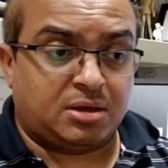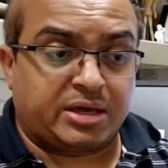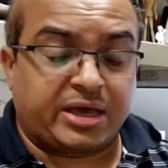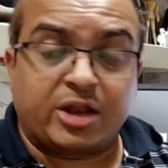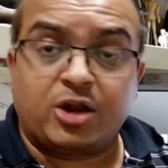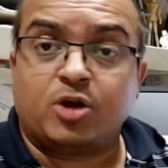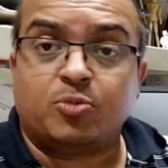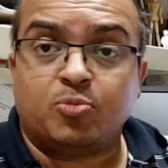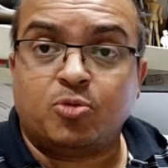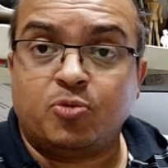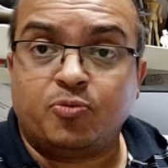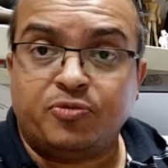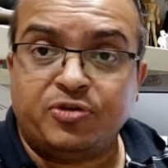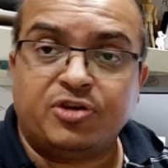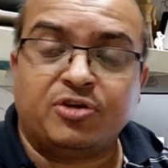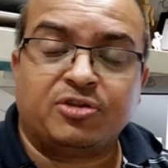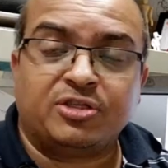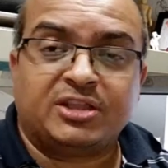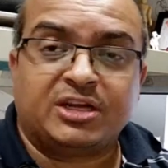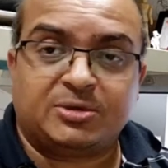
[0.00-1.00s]
cannot move
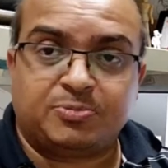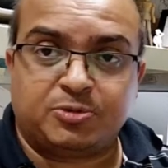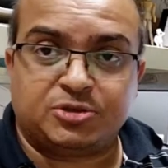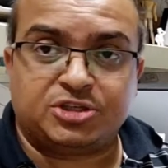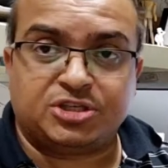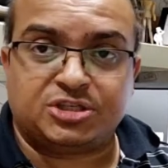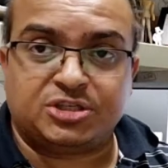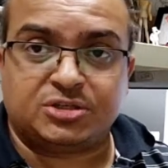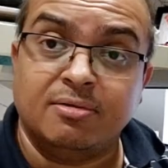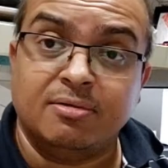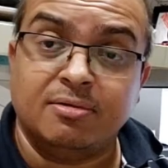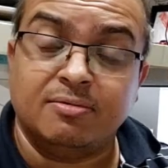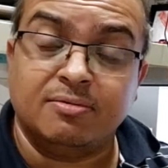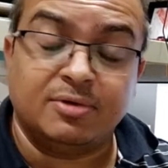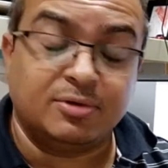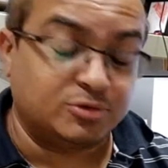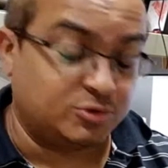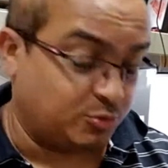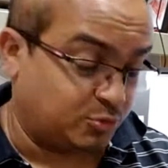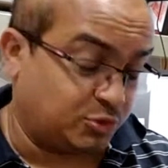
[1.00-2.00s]
beyond that position.
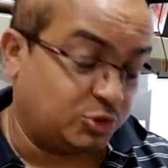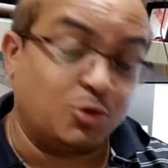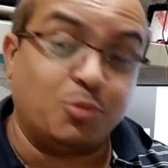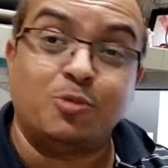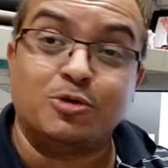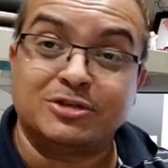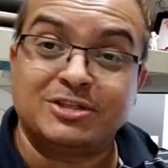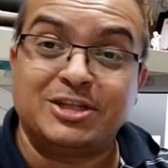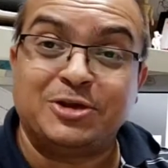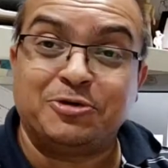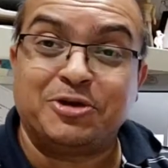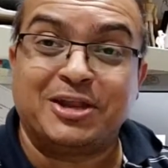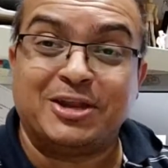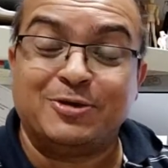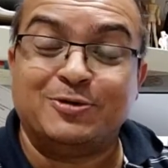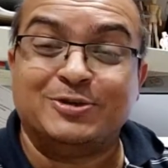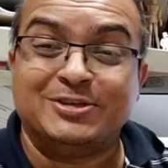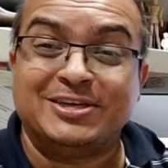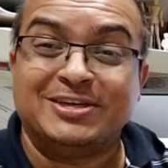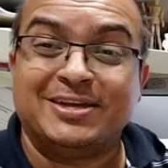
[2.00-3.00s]
So mostly you can
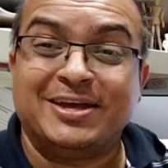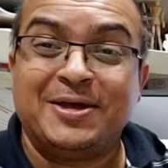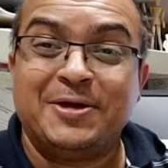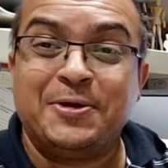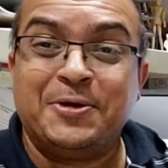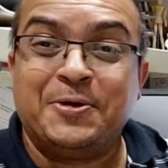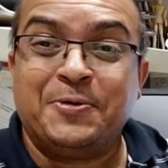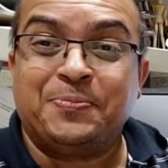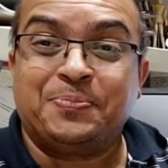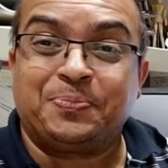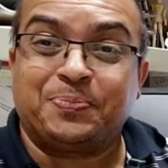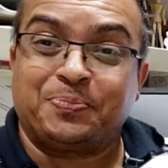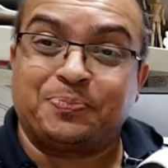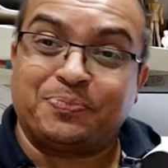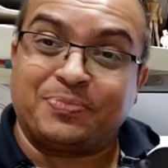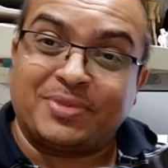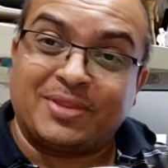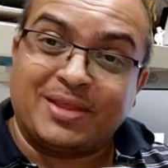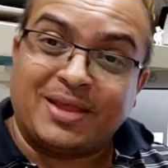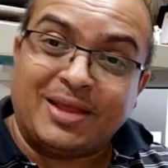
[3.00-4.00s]
use it
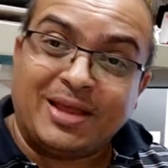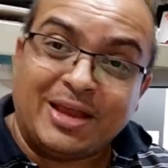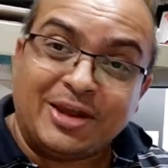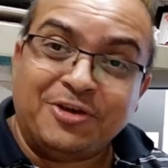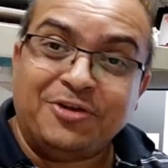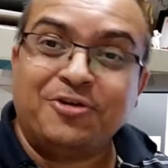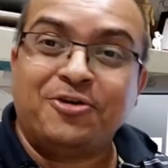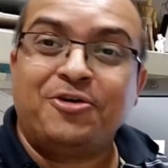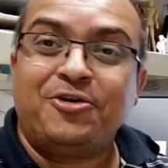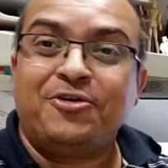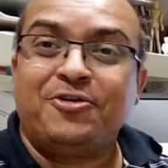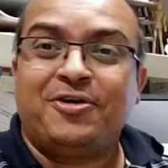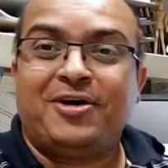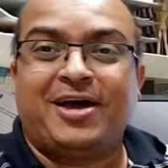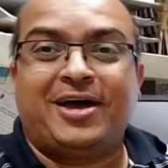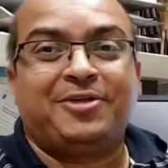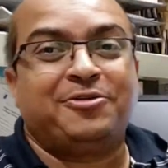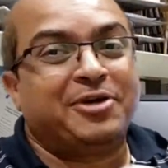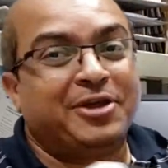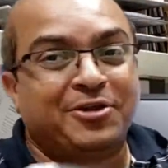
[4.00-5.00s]
indoor,
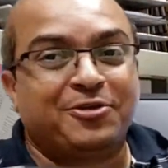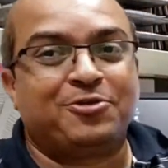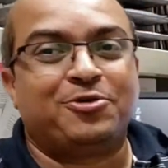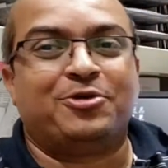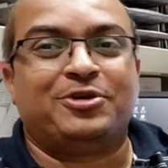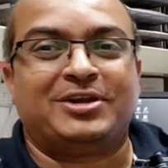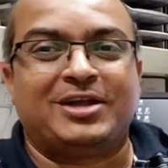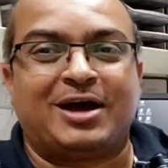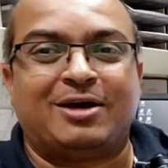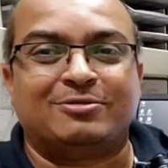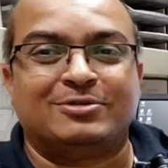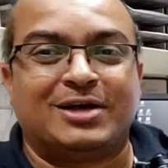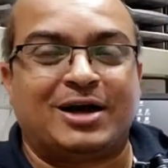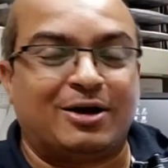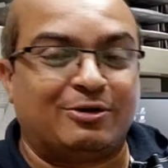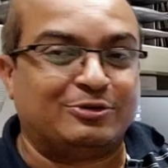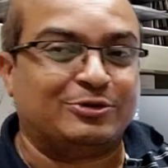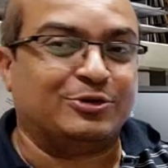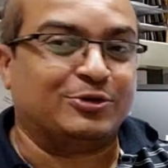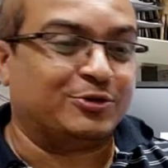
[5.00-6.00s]
and you cannot go it
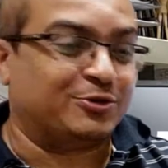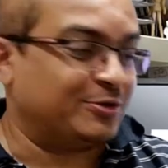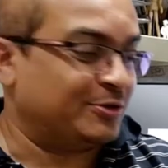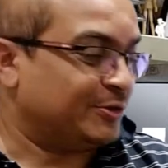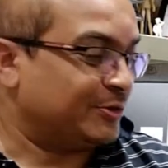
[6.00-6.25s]
outdoor.